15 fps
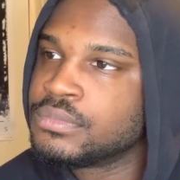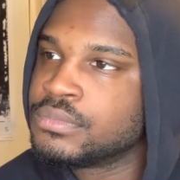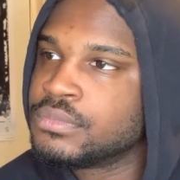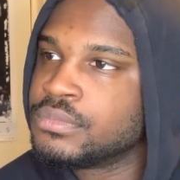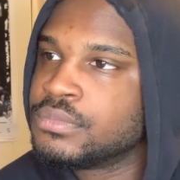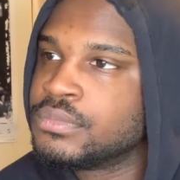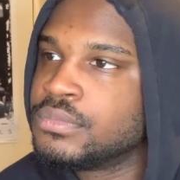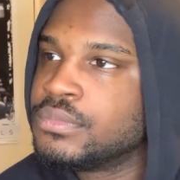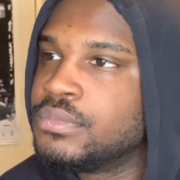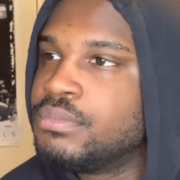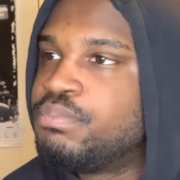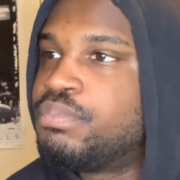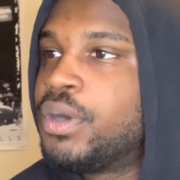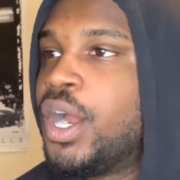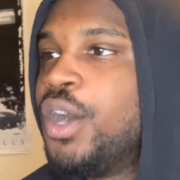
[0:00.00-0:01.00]
and sure
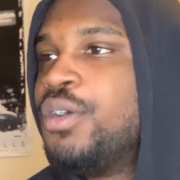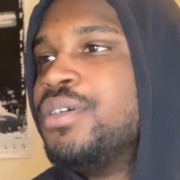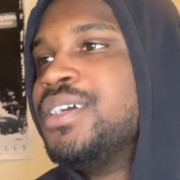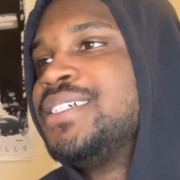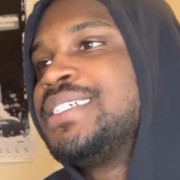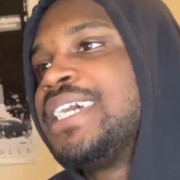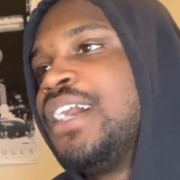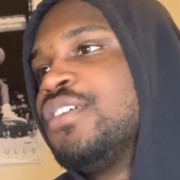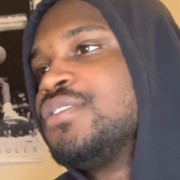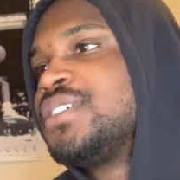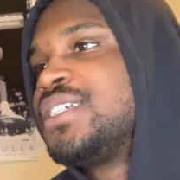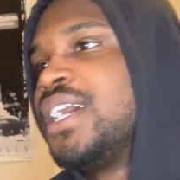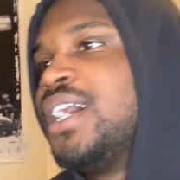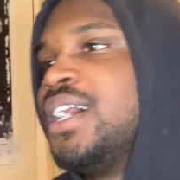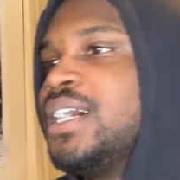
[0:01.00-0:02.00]
enough saw what neighbors
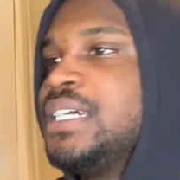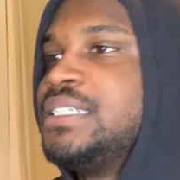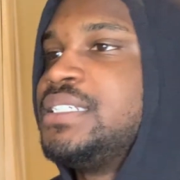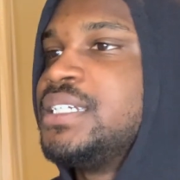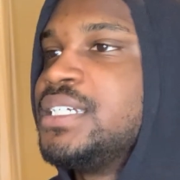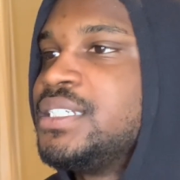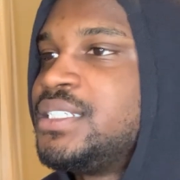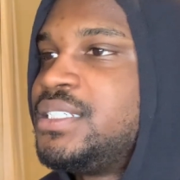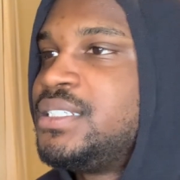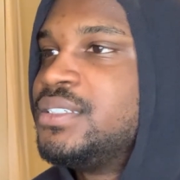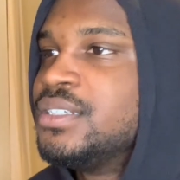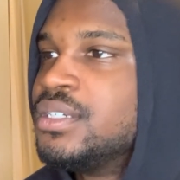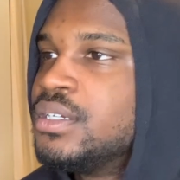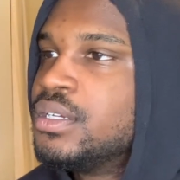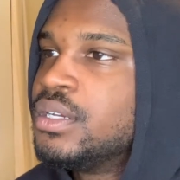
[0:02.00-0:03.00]
have seen for
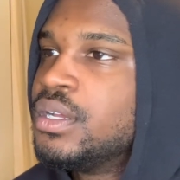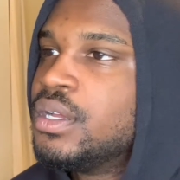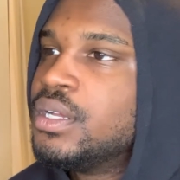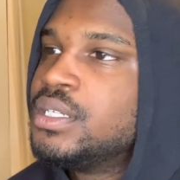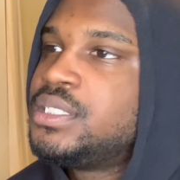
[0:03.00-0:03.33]
17 months.